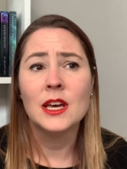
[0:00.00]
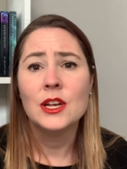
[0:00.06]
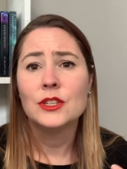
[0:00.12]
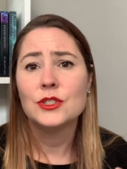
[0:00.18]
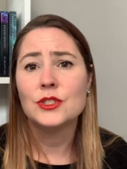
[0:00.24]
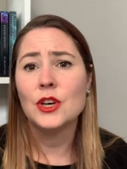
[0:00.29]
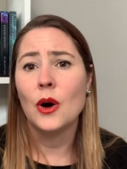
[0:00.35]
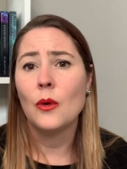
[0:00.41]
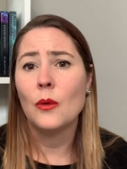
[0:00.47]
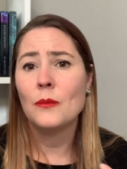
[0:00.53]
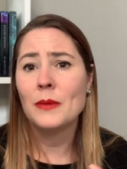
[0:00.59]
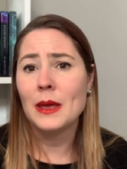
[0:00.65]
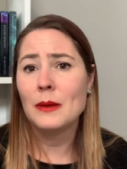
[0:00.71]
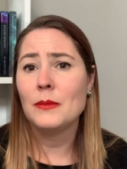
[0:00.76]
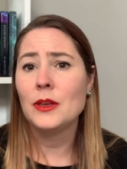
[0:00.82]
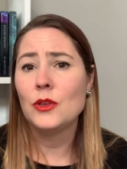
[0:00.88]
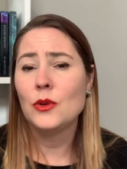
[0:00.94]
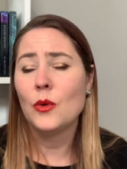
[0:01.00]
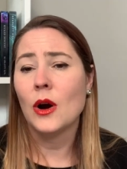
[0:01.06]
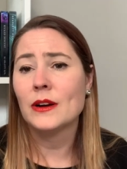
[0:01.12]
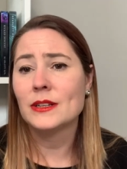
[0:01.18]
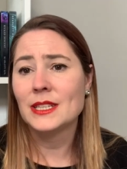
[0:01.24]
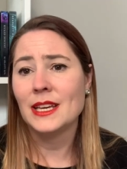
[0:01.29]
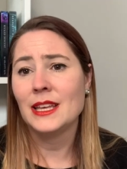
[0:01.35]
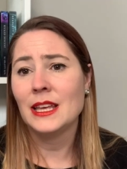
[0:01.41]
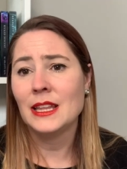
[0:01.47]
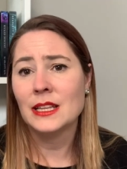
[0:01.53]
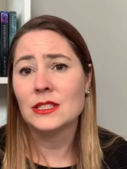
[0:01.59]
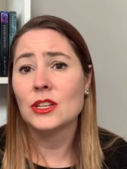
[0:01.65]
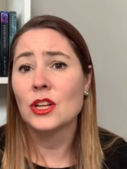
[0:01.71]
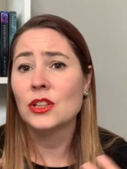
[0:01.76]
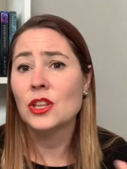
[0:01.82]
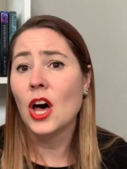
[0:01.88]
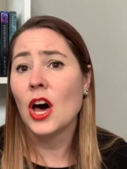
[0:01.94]
So maybe you are taking this
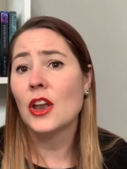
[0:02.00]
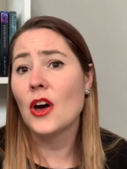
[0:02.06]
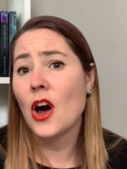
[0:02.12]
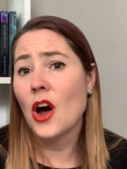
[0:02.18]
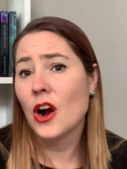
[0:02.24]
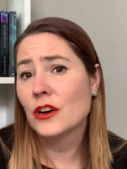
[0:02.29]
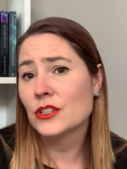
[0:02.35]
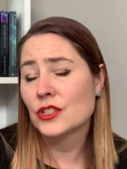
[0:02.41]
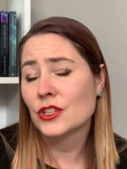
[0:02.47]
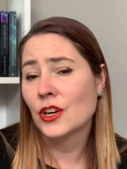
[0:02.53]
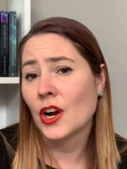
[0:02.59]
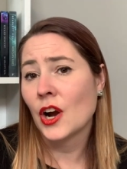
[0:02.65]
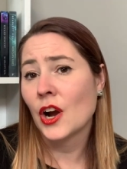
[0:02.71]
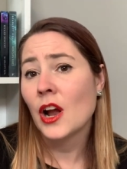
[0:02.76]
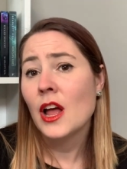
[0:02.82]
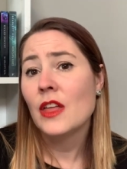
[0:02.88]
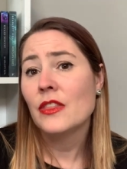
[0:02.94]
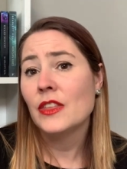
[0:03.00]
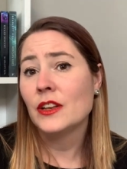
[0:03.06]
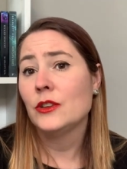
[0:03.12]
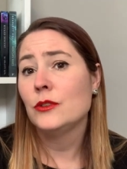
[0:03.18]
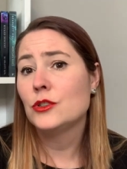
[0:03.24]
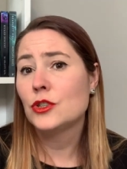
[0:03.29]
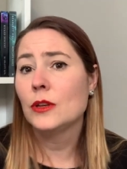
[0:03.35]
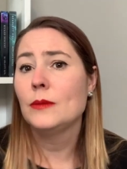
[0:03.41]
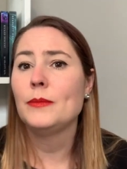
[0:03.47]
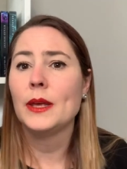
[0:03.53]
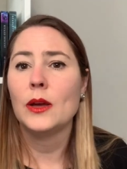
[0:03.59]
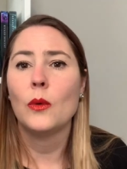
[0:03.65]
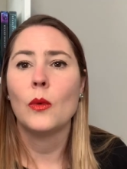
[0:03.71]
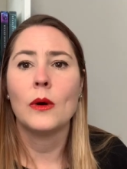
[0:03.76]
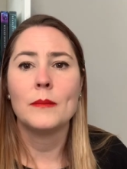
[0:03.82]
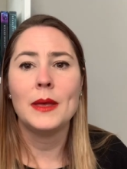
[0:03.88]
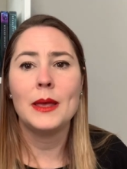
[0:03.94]
a lot harsher than you should be,
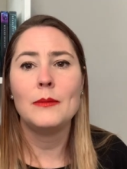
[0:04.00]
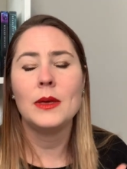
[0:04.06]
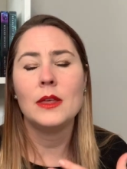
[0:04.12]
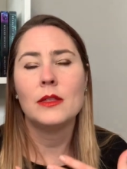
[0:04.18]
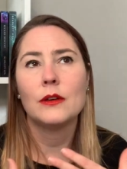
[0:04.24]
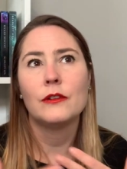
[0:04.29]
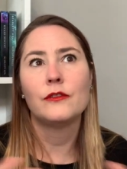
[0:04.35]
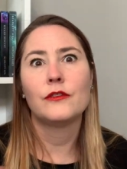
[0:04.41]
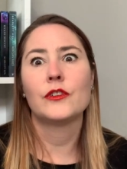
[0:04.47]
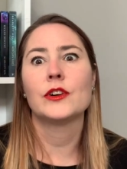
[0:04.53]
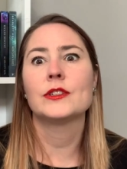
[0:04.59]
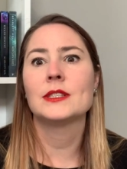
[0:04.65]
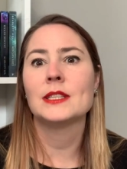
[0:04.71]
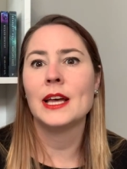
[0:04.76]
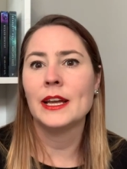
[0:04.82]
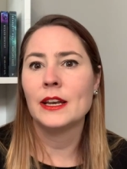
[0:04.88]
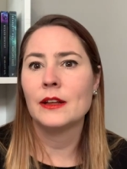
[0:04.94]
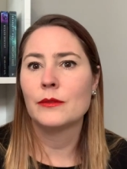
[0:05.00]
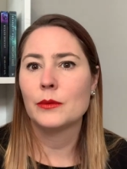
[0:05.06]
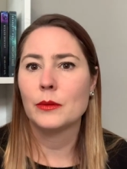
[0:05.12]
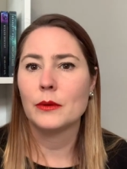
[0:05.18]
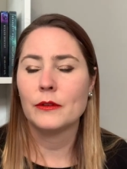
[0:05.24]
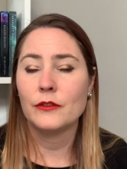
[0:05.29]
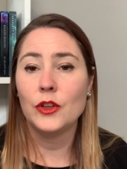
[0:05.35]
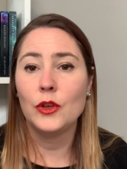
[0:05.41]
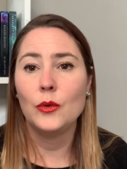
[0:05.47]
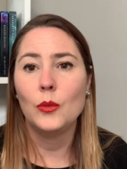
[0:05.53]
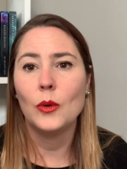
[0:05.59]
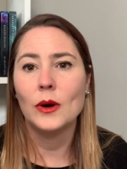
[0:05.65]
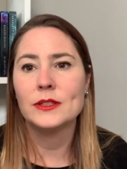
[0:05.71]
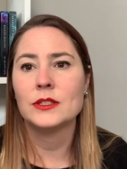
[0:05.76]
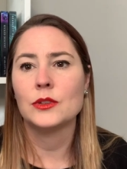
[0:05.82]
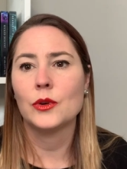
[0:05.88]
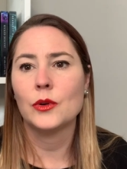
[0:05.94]
or maybe the first line of the review
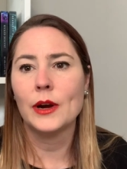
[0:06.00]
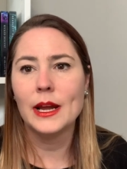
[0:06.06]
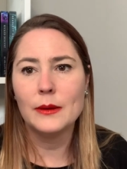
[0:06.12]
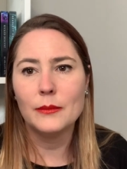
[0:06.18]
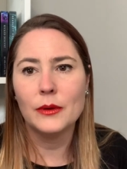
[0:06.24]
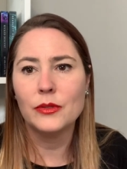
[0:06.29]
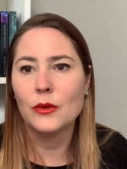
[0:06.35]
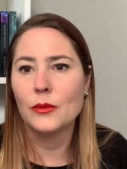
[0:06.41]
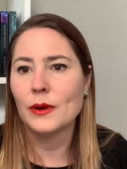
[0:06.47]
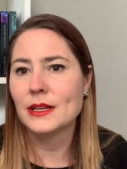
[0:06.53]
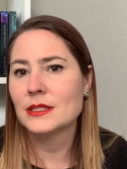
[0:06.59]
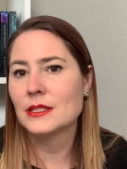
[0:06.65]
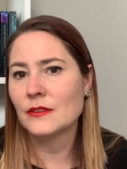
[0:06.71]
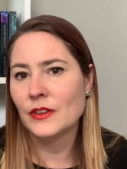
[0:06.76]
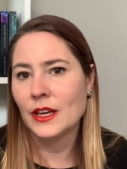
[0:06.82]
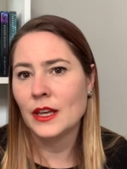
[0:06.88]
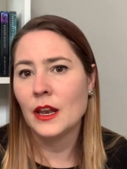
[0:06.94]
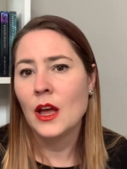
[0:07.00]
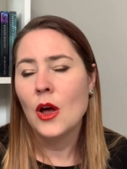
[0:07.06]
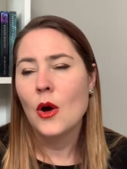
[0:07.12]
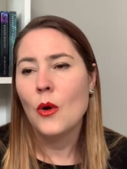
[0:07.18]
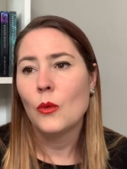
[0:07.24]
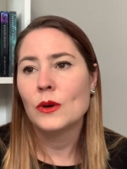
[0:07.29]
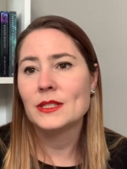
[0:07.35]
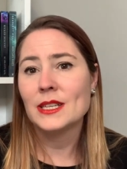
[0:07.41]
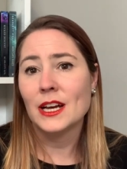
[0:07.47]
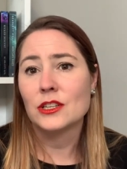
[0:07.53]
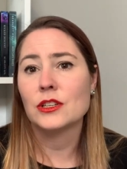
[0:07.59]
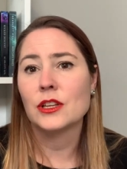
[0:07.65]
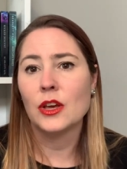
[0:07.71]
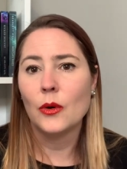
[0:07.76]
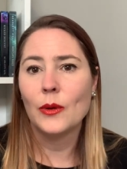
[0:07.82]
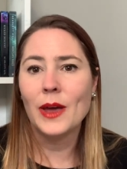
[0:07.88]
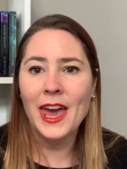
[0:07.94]
wasn't great, but the rest of it was
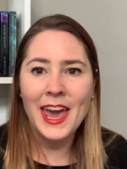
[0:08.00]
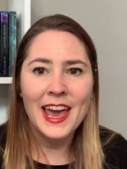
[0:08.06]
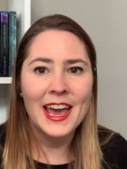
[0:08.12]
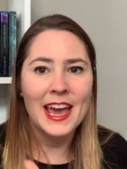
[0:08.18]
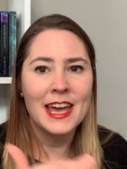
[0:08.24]
actually okay.